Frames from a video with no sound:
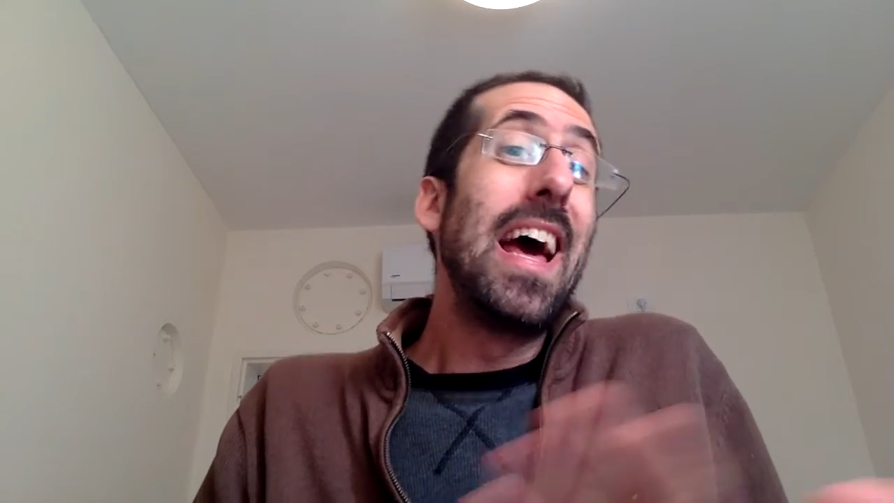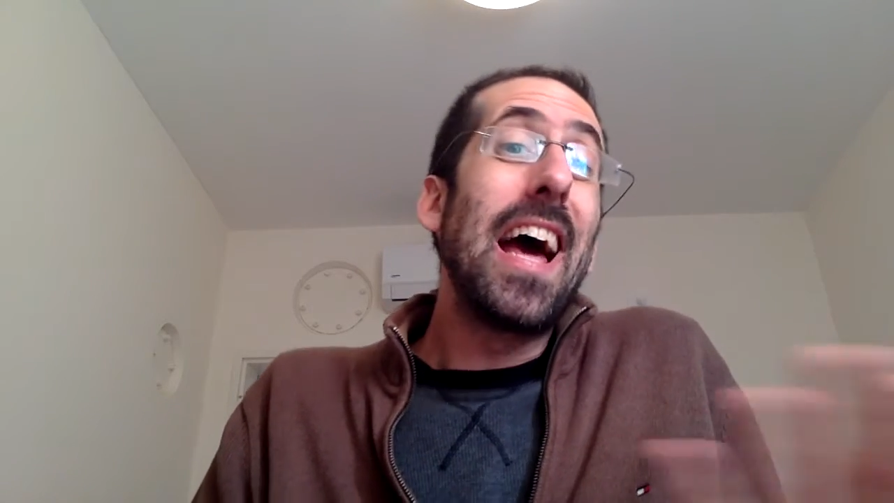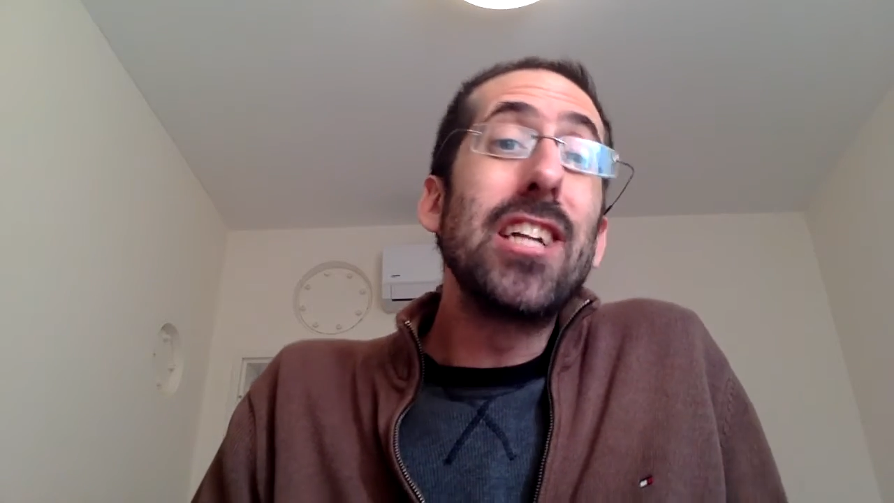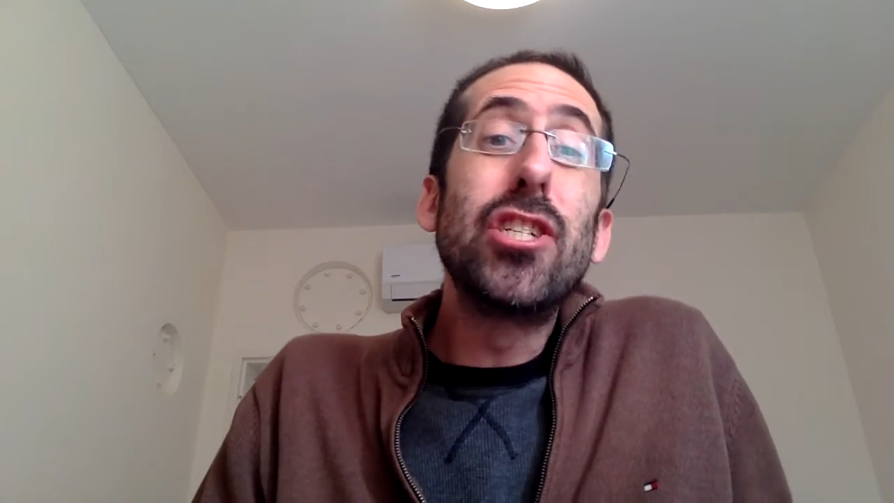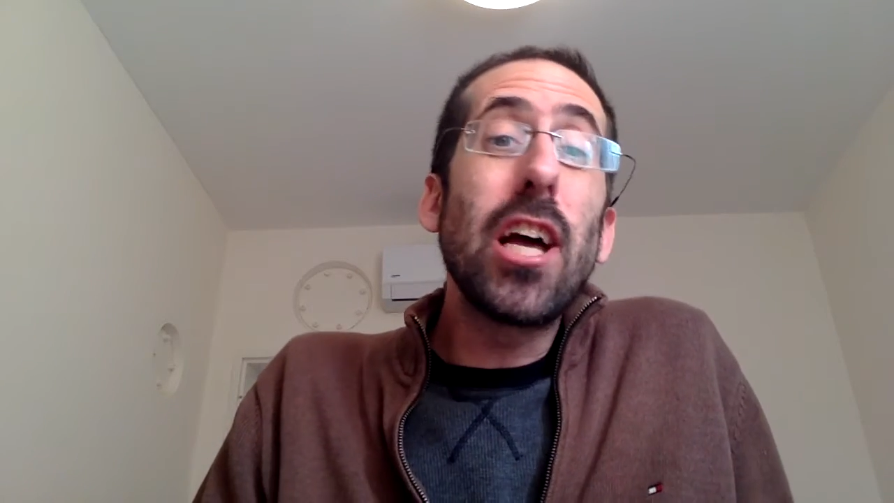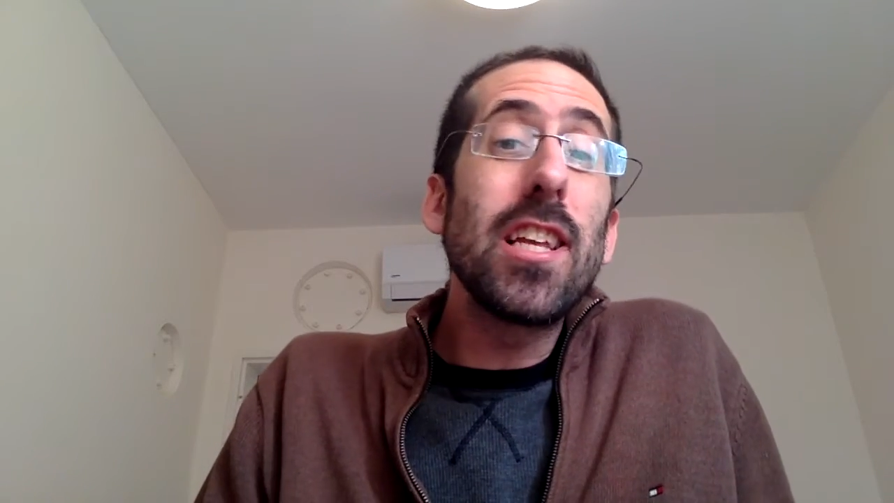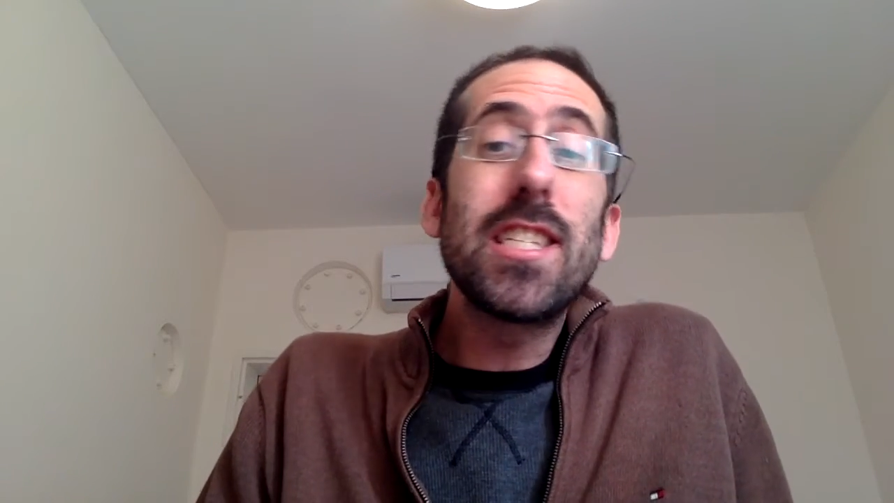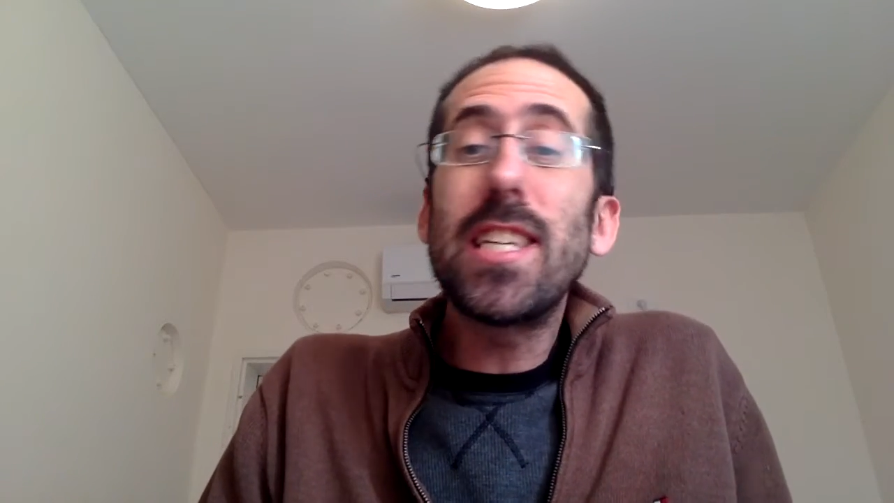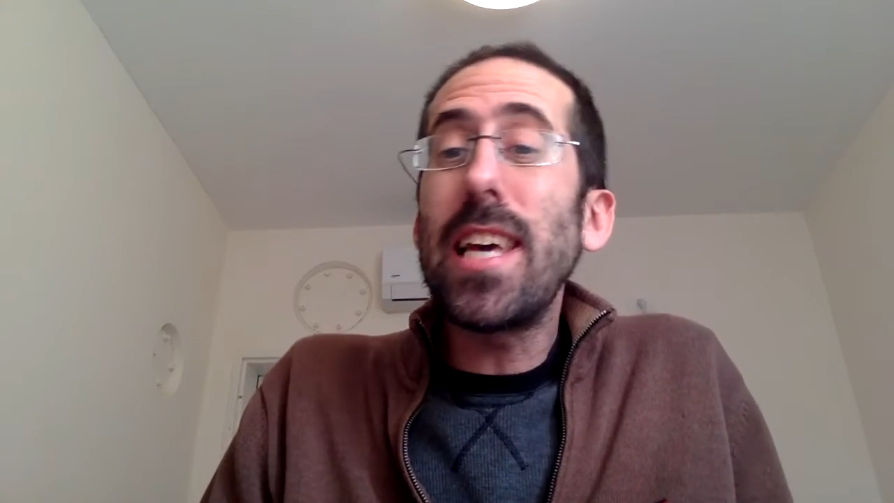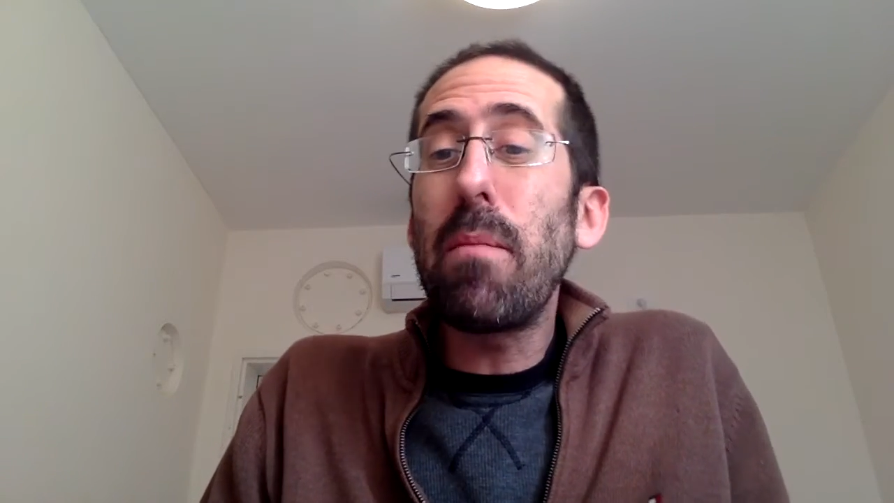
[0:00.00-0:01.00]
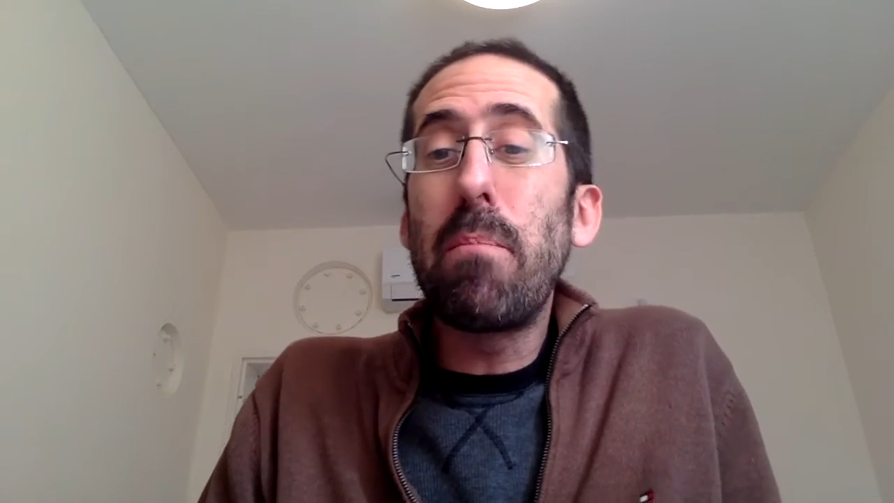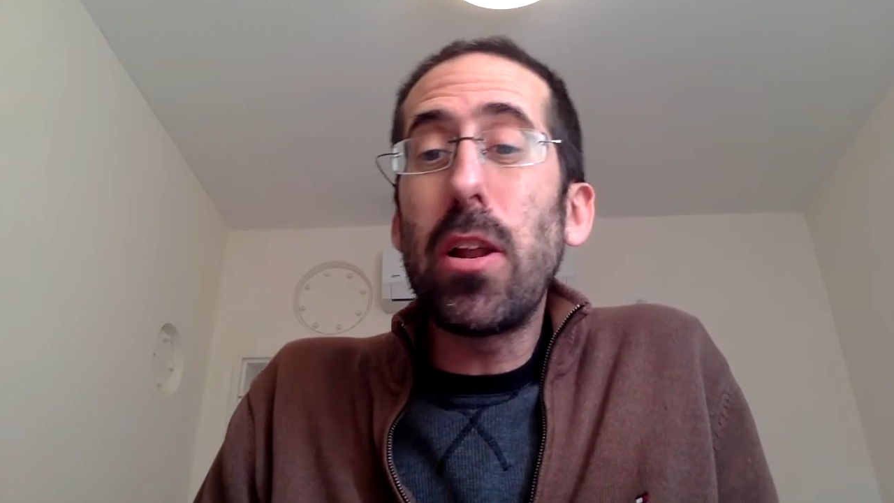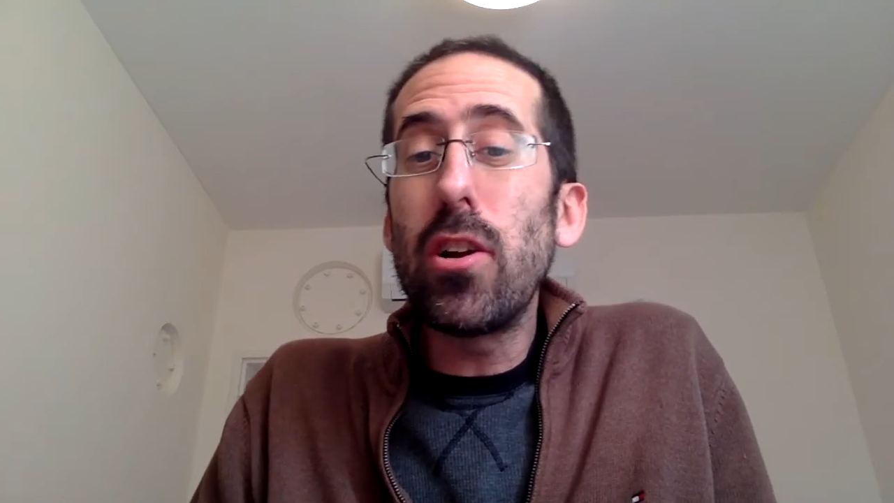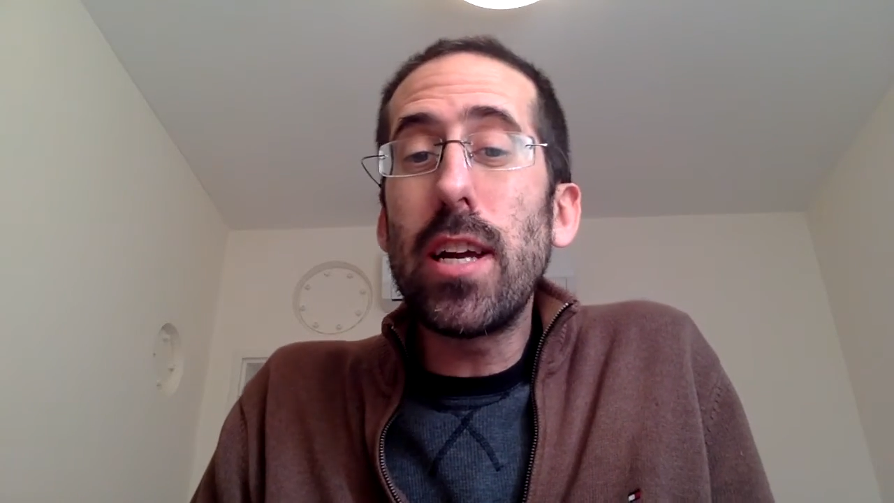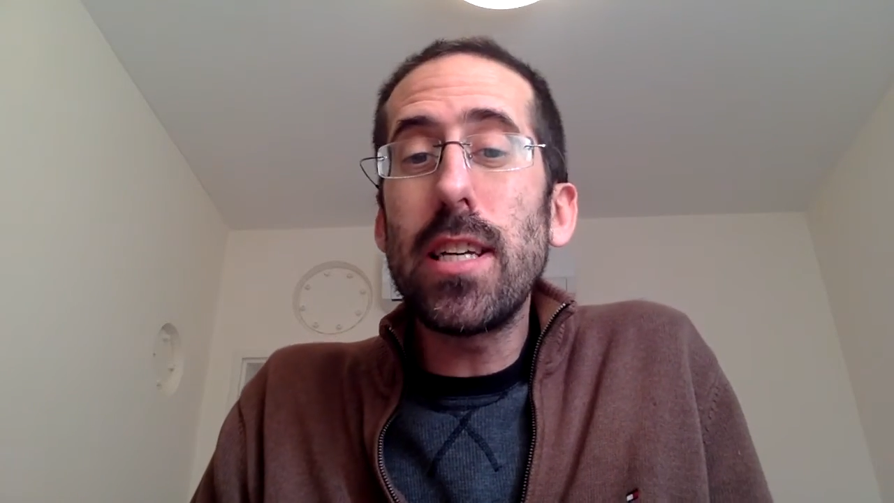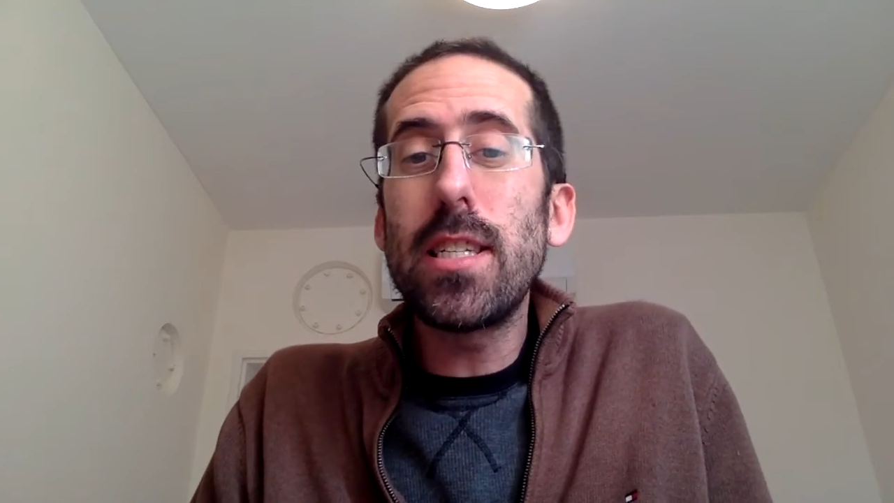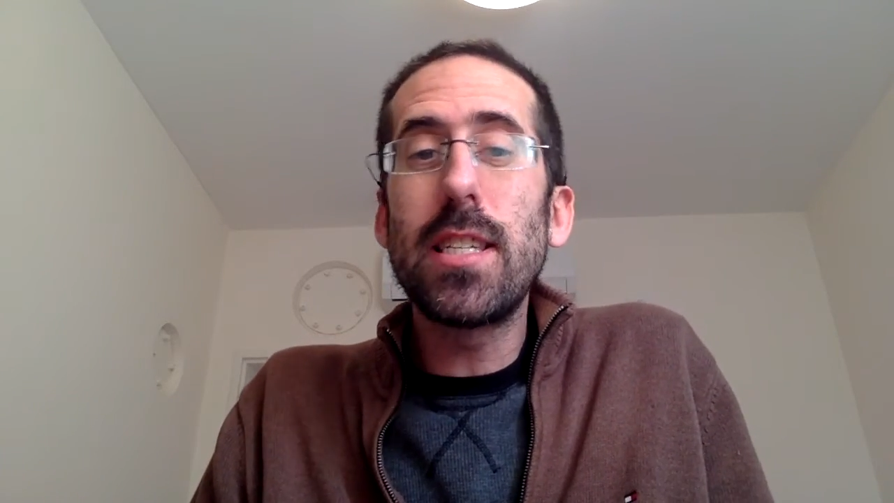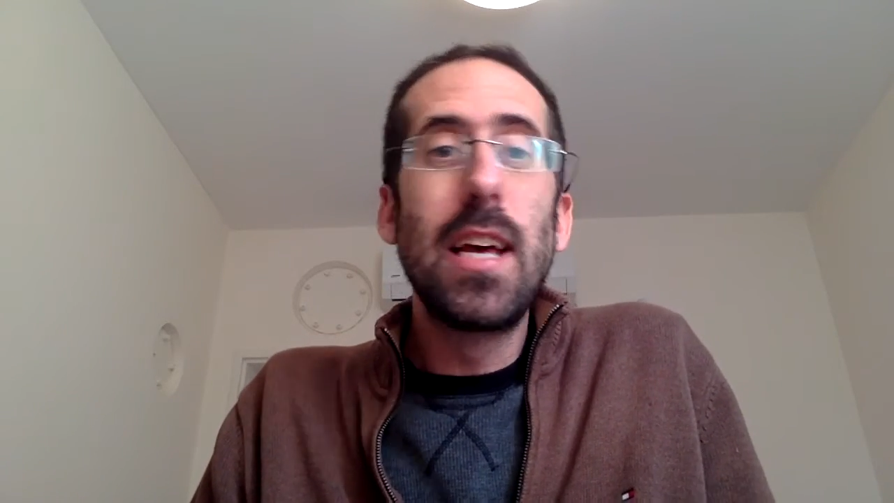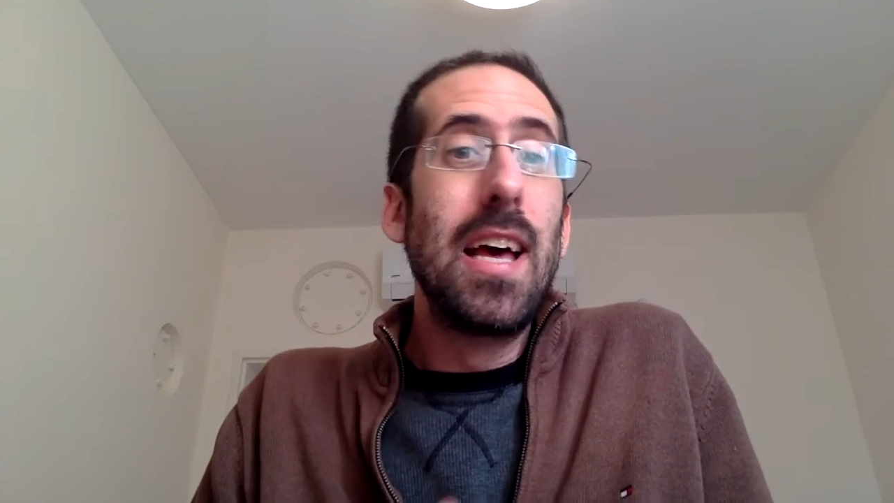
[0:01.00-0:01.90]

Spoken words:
and jealousy and bitterness